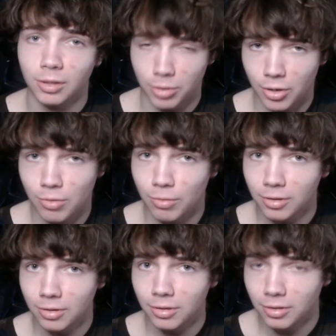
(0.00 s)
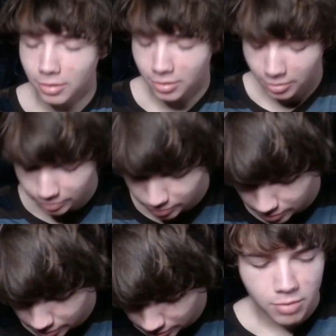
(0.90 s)
They're pretty cool.
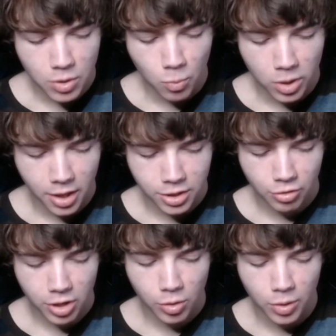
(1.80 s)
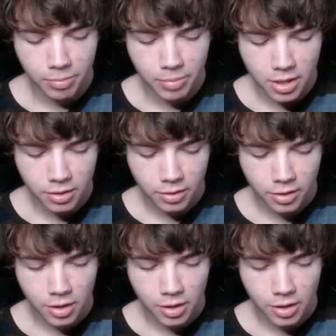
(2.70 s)
If you could meet one content creator, who would it be?